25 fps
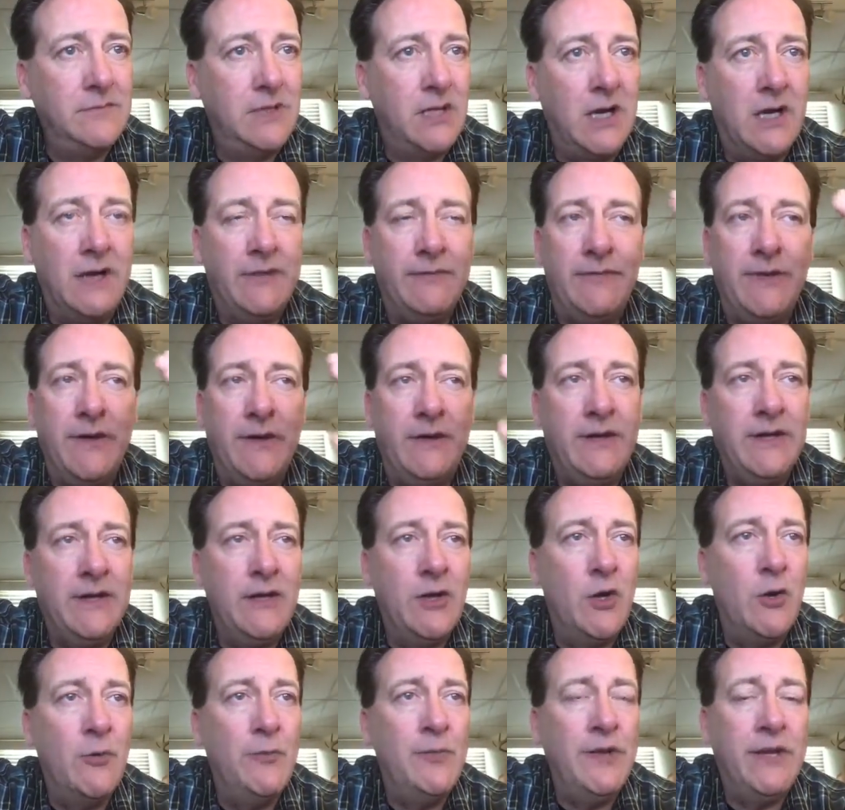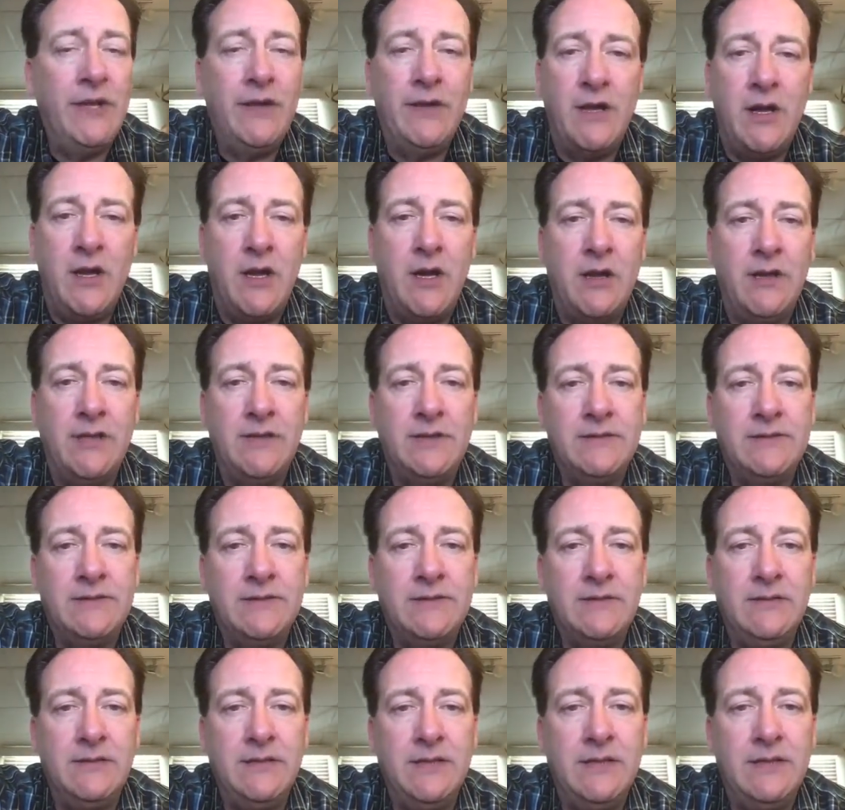are very open and
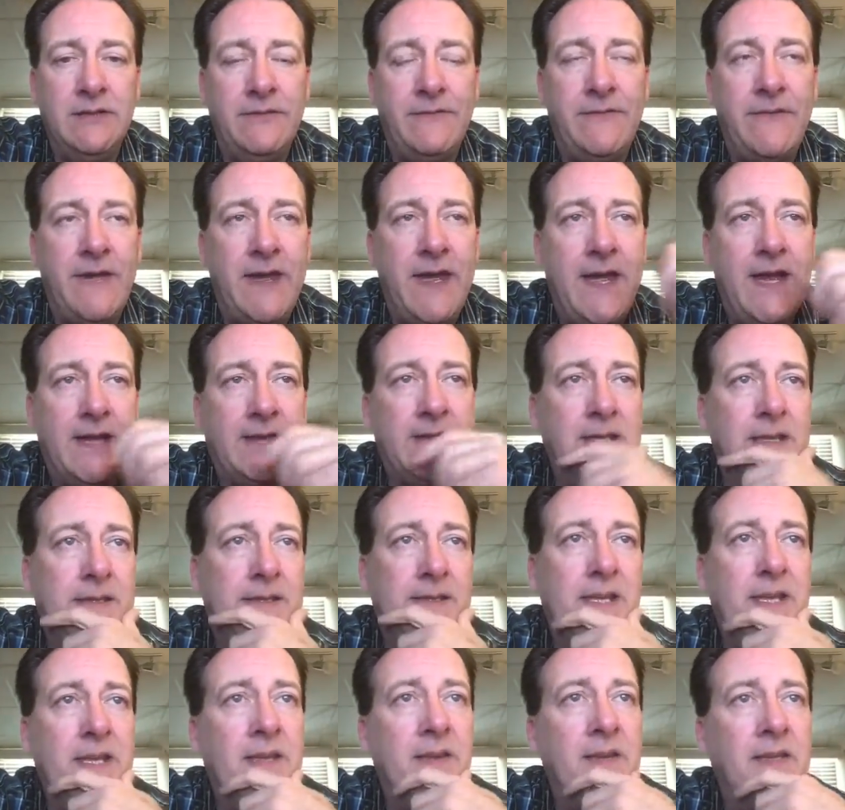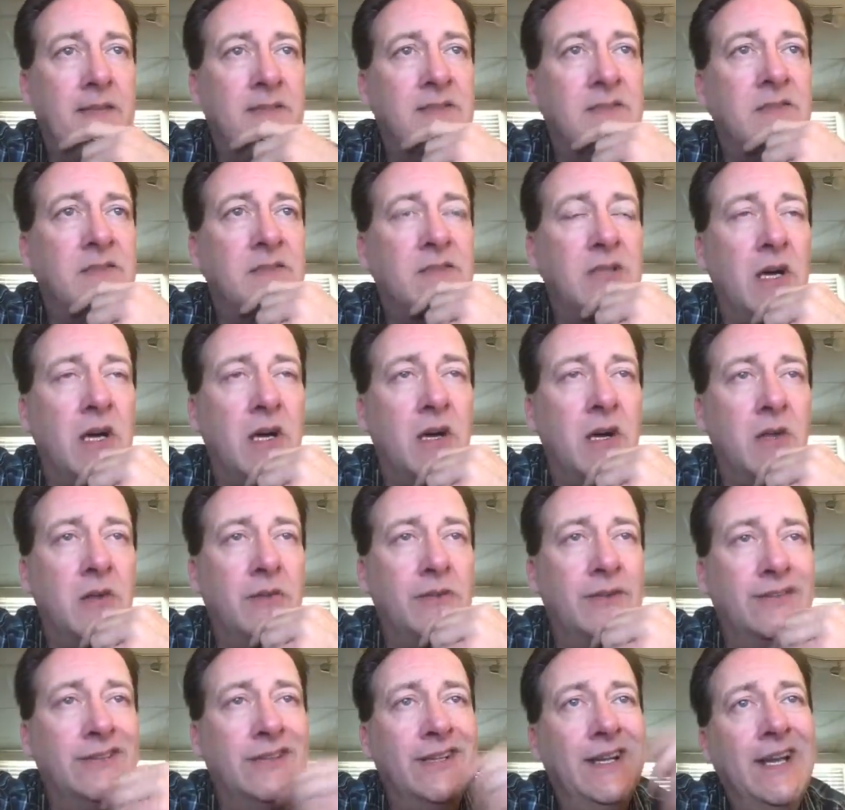honest in the fact that they
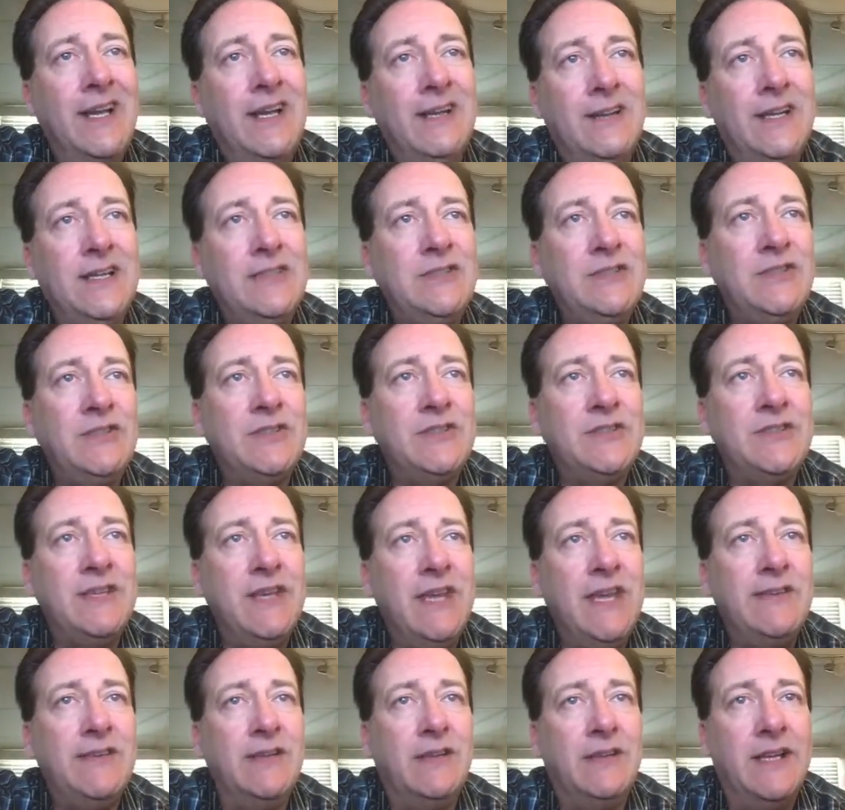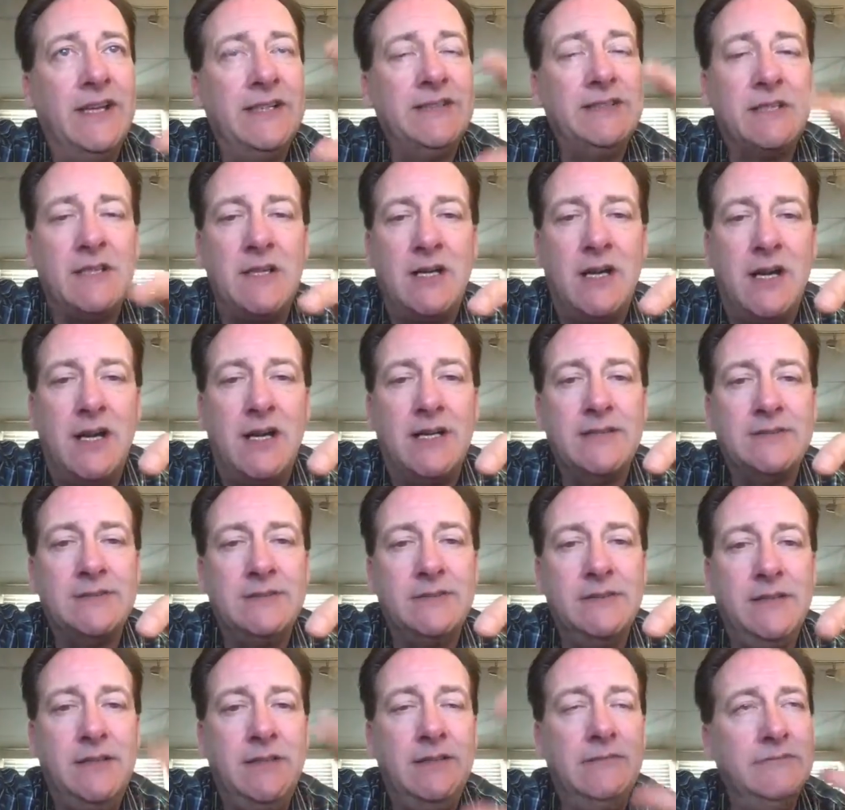installed, let's just say, the less
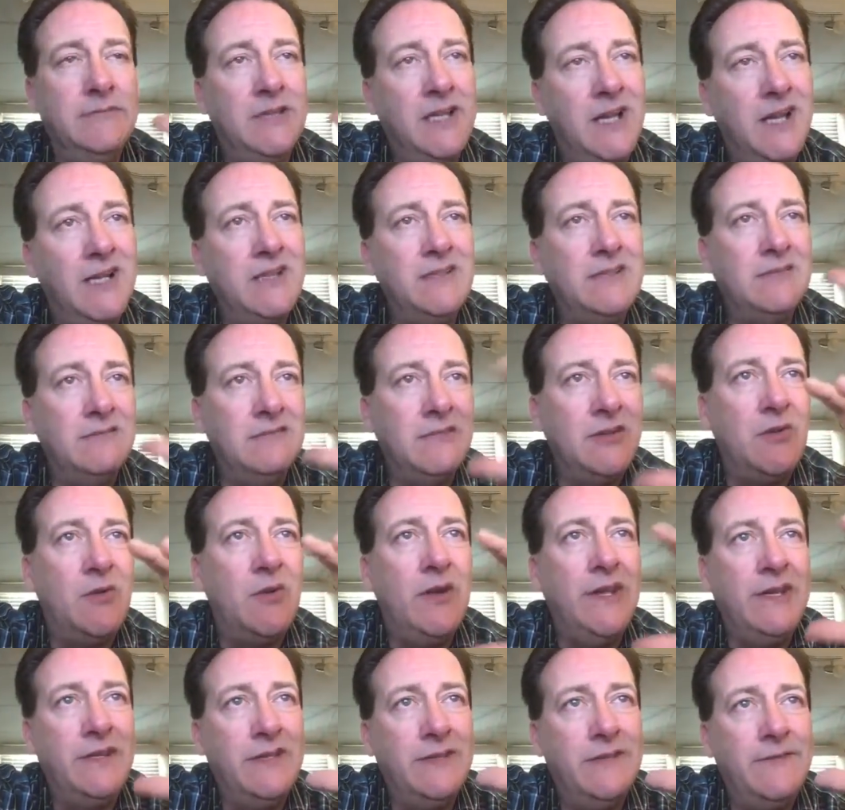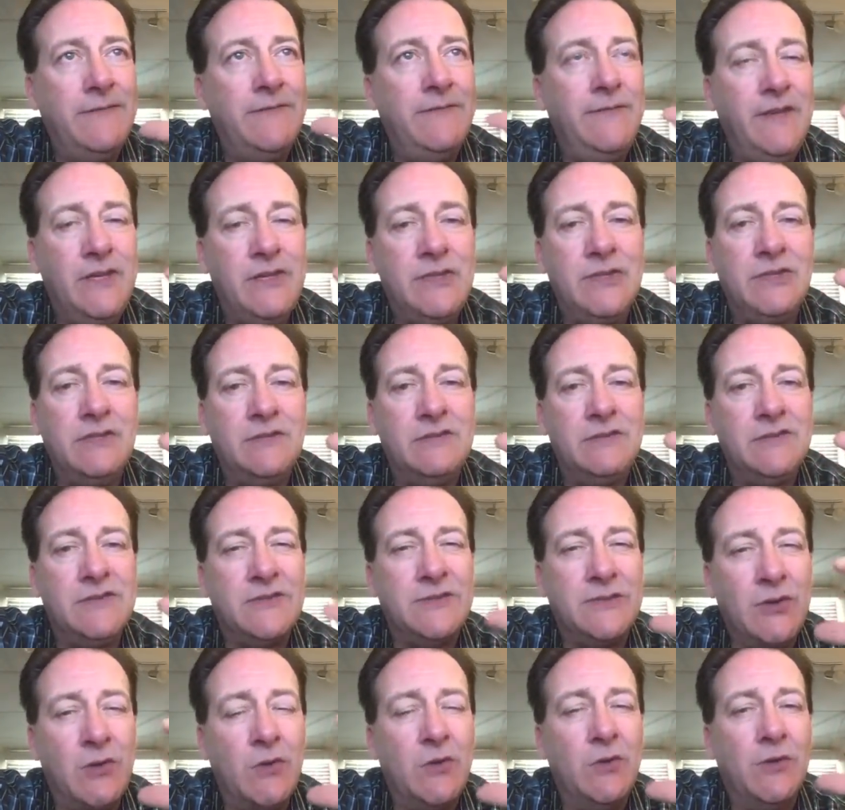costly, not quite efficient
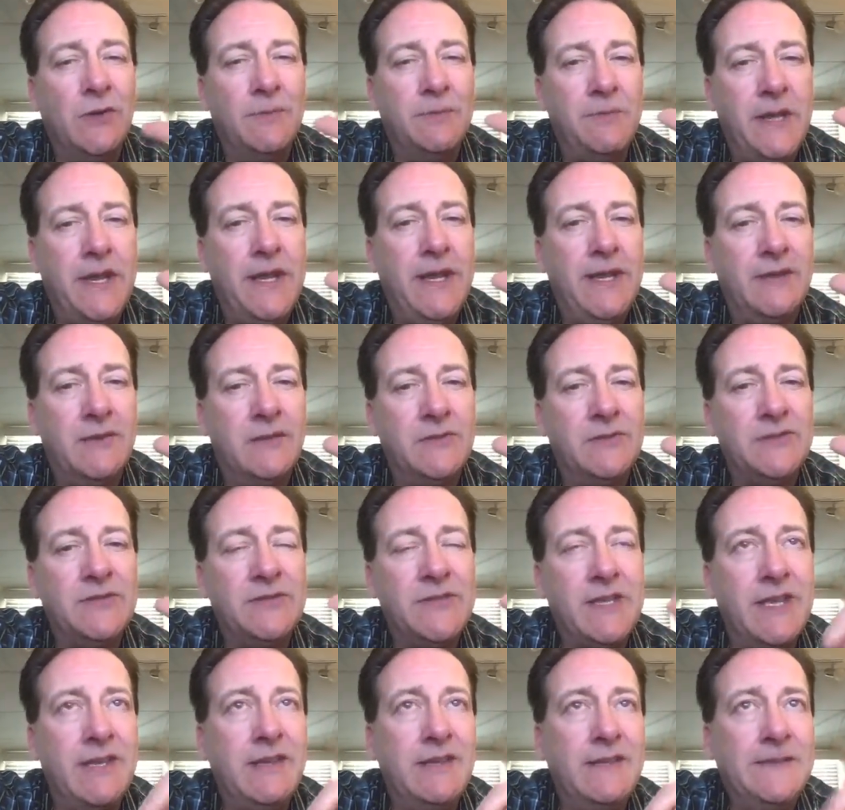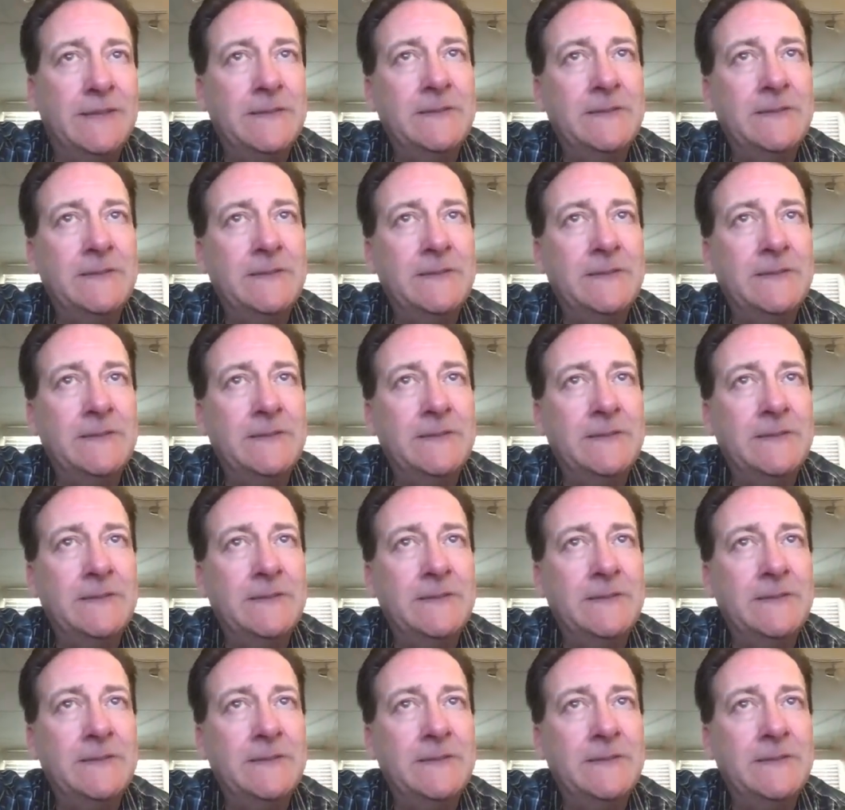solar panels, that